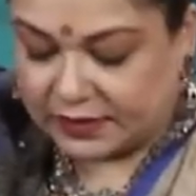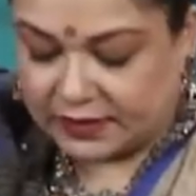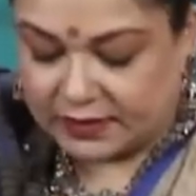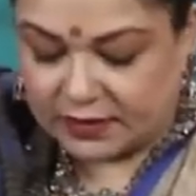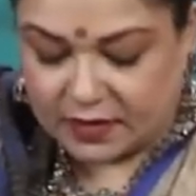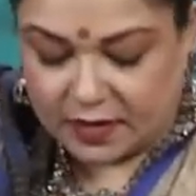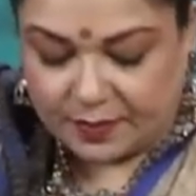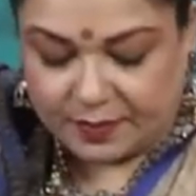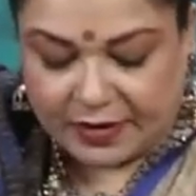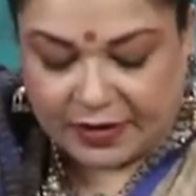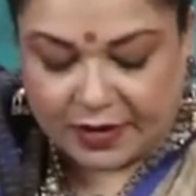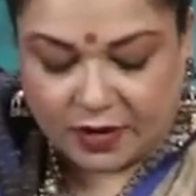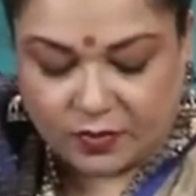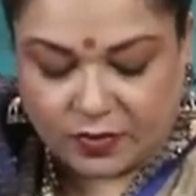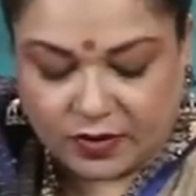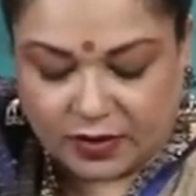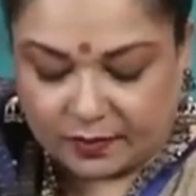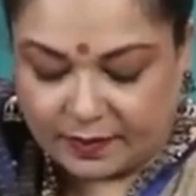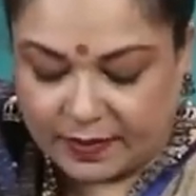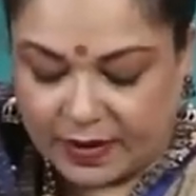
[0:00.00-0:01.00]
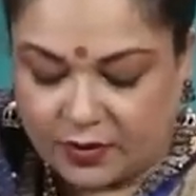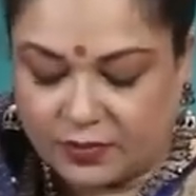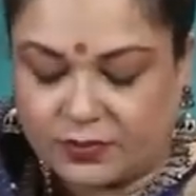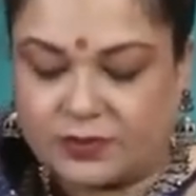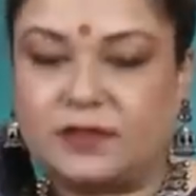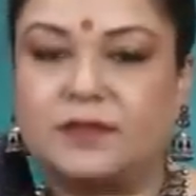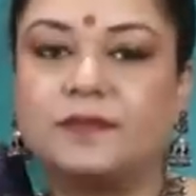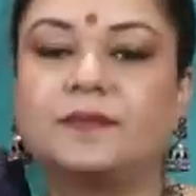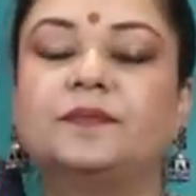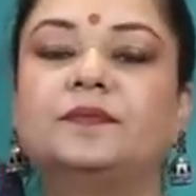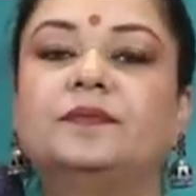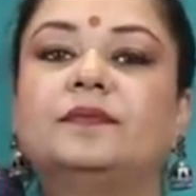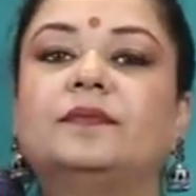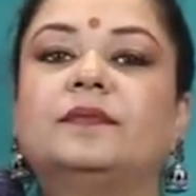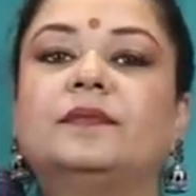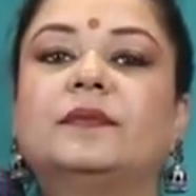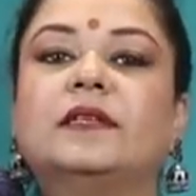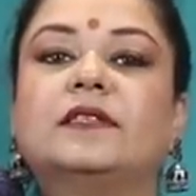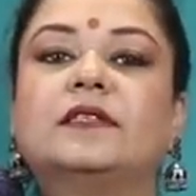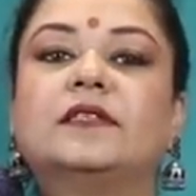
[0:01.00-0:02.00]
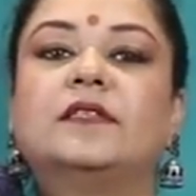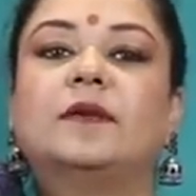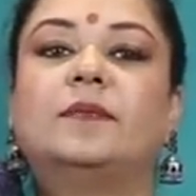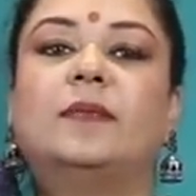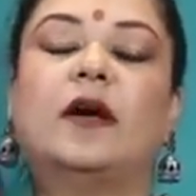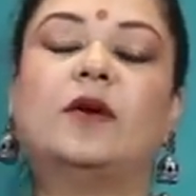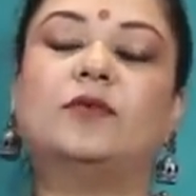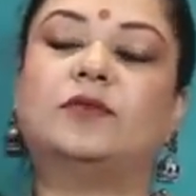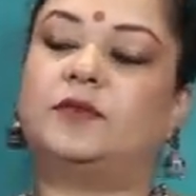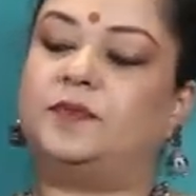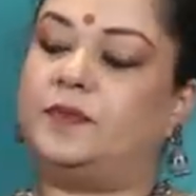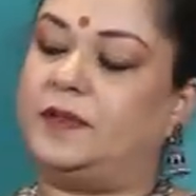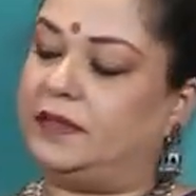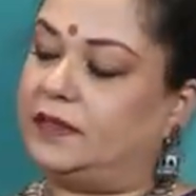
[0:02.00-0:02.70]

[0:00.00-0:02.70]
this mirror work blouse. This is the blouse